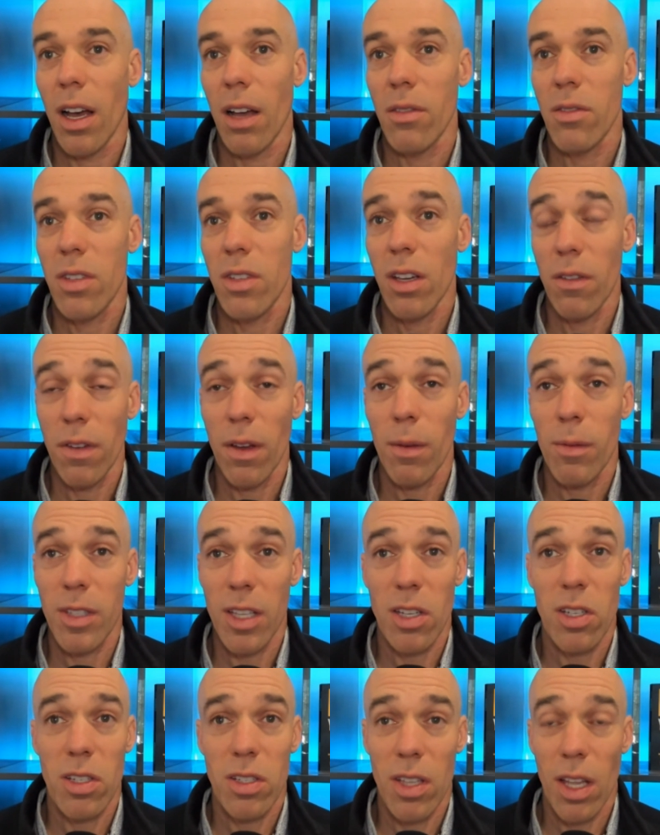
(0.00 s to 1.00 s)
single families
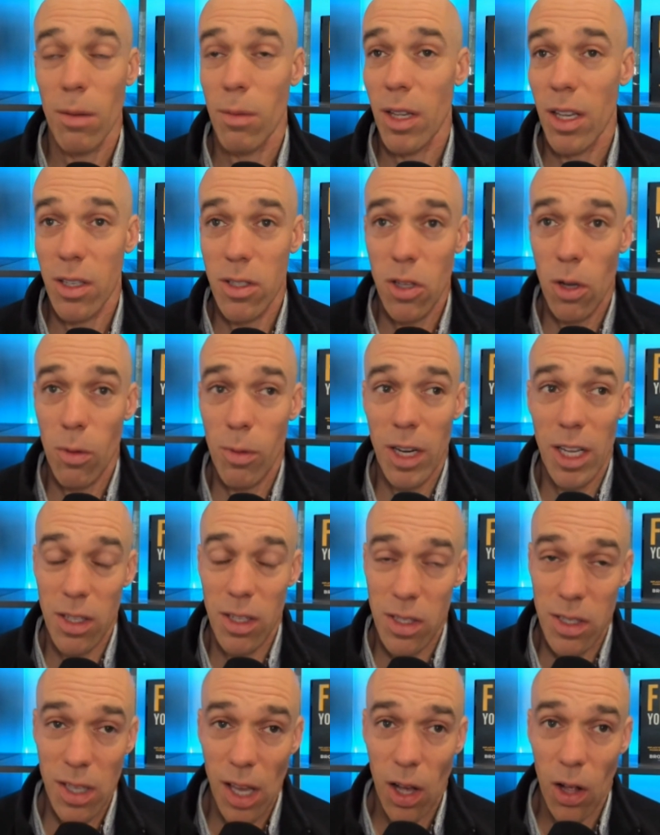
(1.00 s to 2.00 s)
actually stayed because nobody can
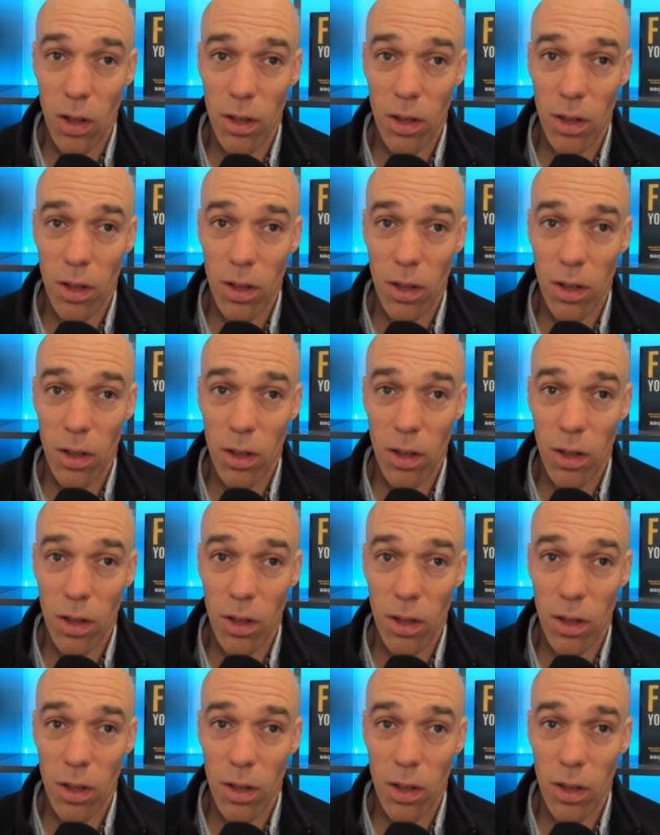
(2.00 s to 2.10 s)
sell.